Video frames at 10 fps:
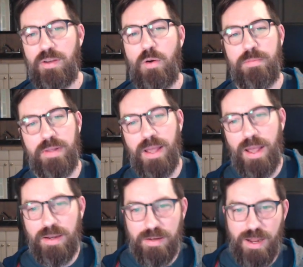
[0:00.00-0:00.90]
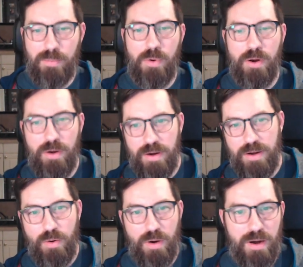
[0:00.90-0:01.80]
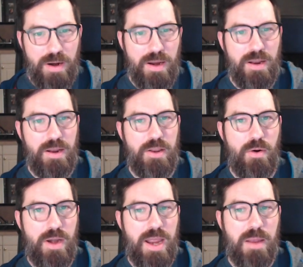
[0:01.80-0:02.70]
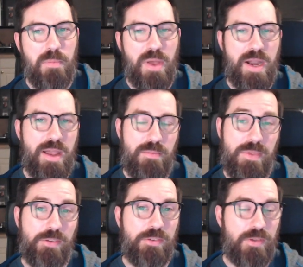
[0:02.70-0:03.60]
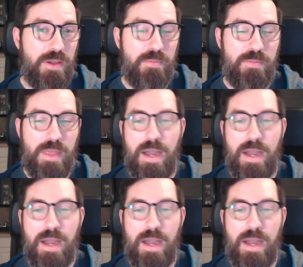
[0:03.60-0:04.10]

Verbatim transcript: Hopefully, I did not murder your your name, but um, this is a.